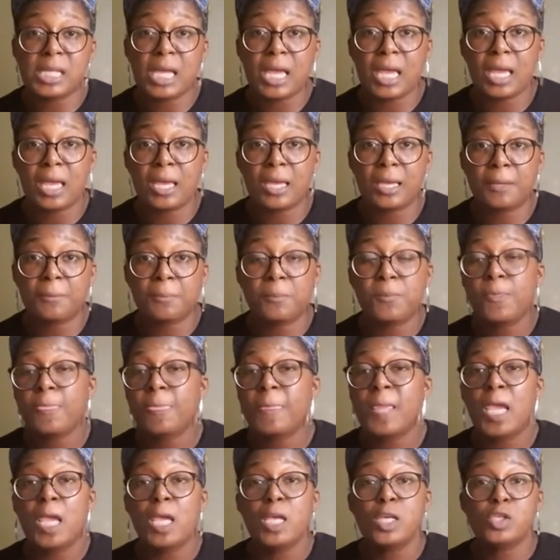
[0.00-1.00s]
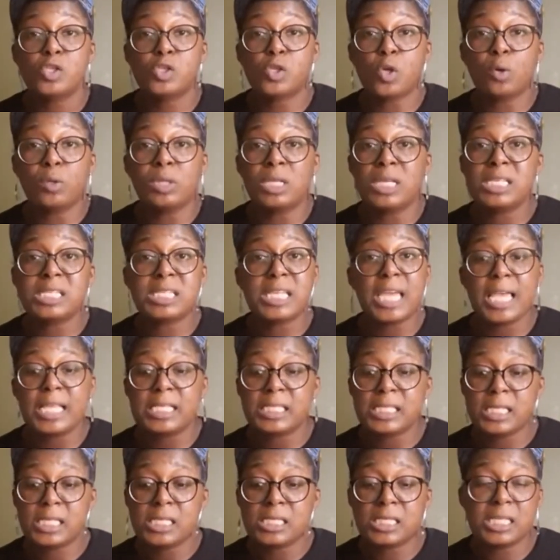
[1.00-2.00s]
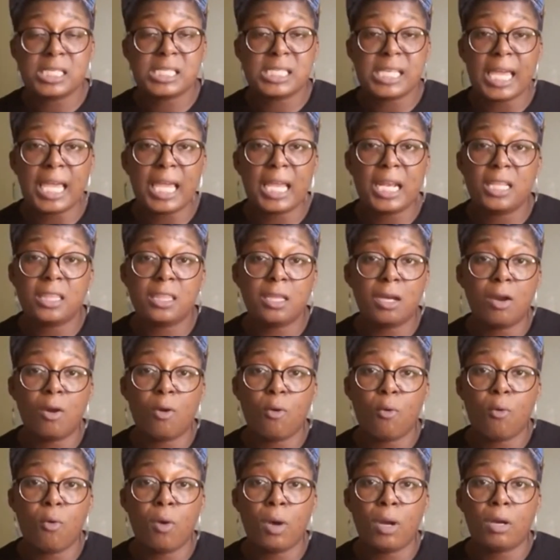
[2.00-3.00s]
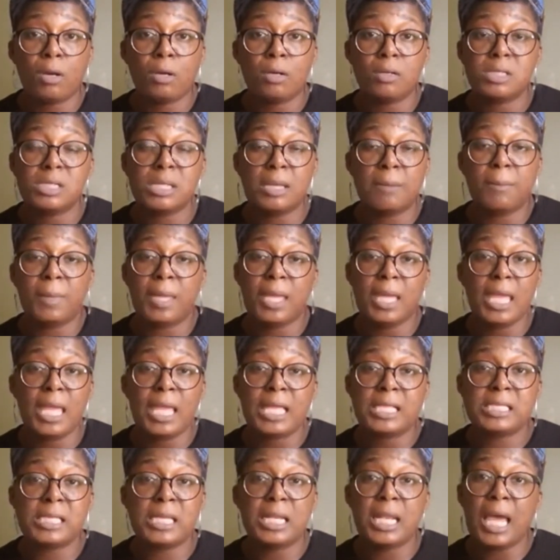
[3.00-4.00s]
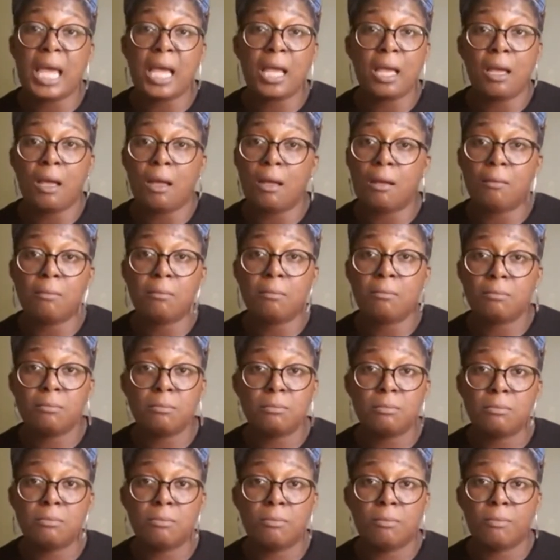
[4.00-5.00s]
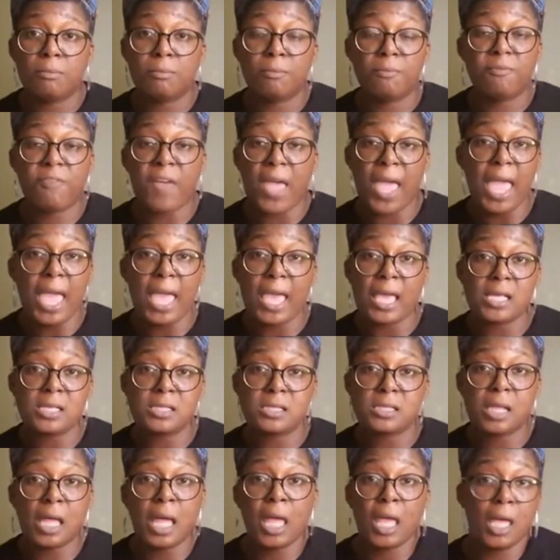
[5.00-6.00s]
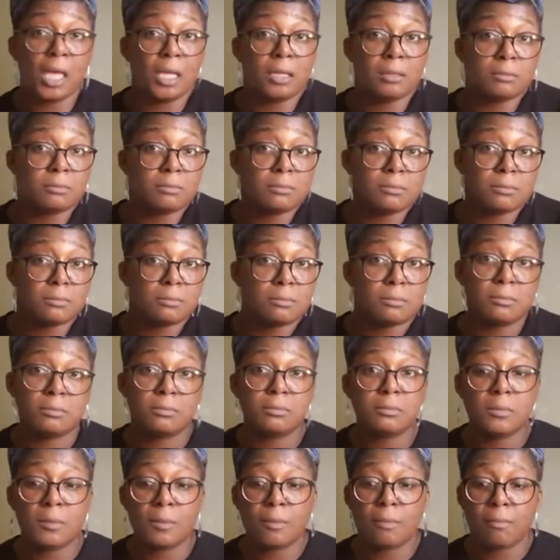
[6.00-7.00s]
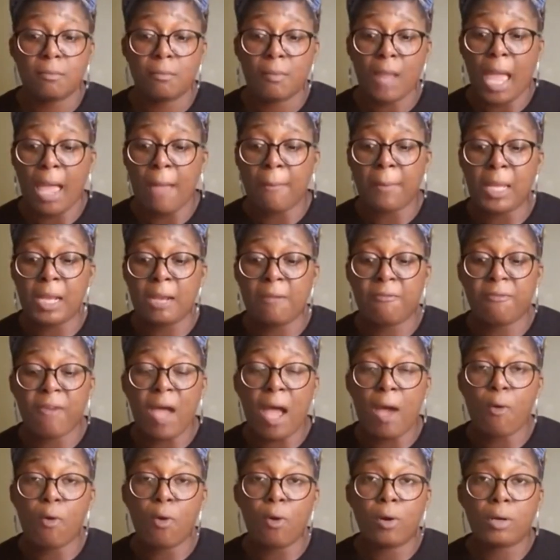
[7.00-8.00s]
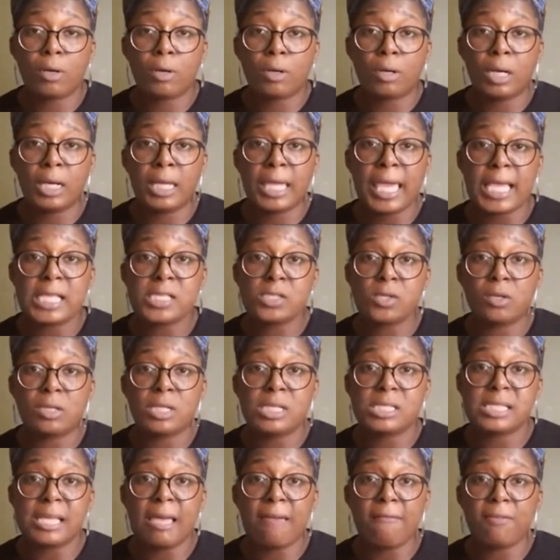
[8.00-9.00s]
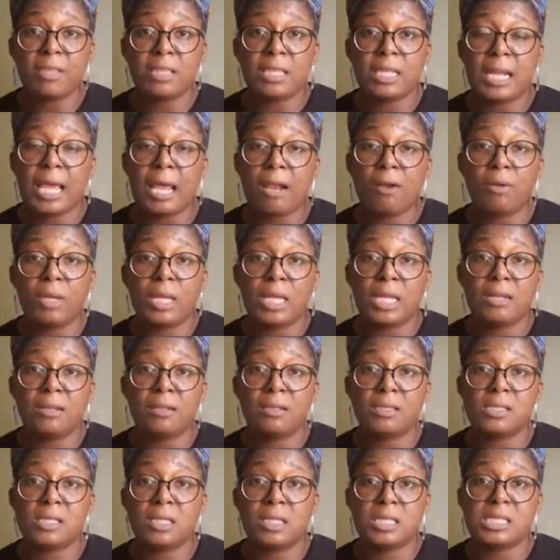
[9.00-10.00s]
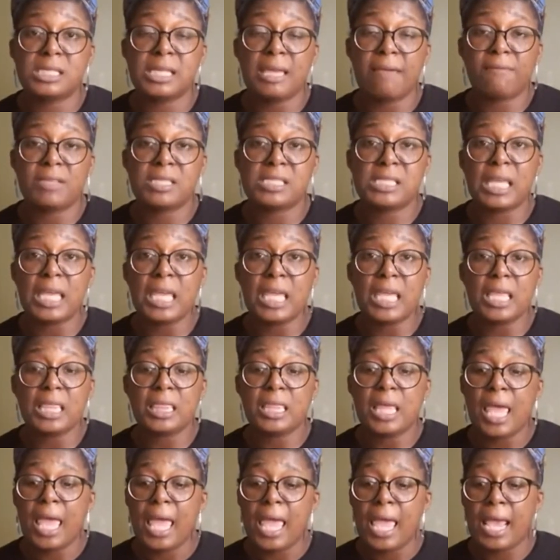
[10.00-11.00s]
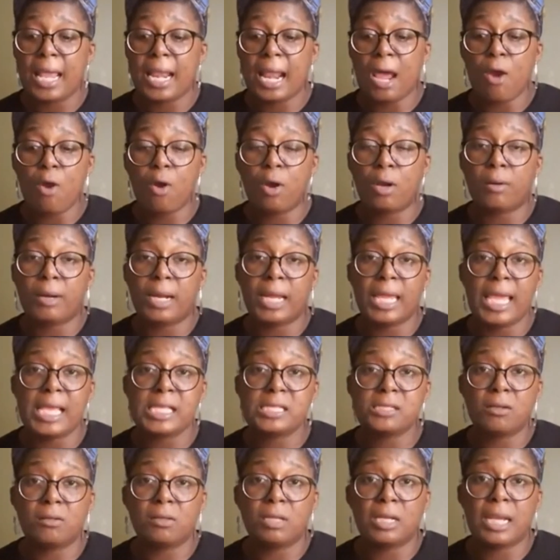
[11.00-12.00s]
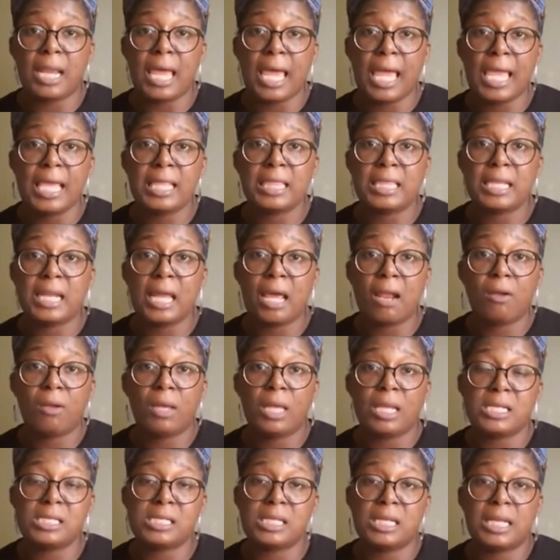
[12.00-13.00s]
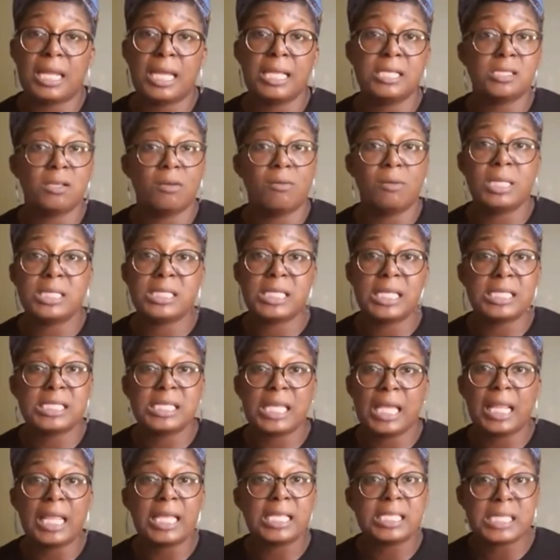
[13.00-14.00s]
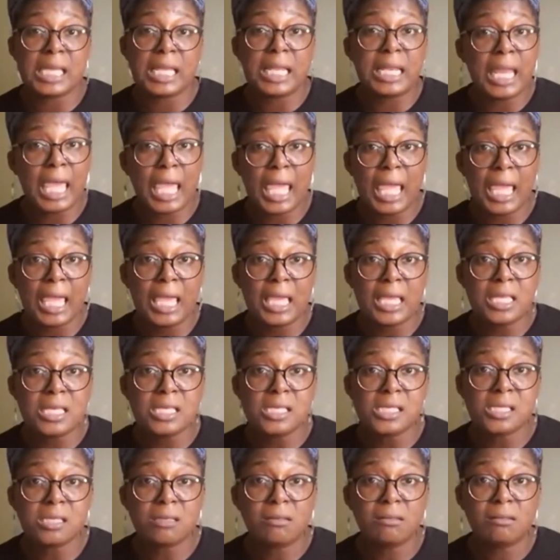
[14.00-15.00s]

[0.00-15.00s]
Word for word: time. So these cases, the second and third order, to me, it did not come fast. Like, I mean, if I order a case on the 7th and I don't get it till the 17th, and I order a case on the 9th and I don't get it till the 9th, so it's like take like 10 days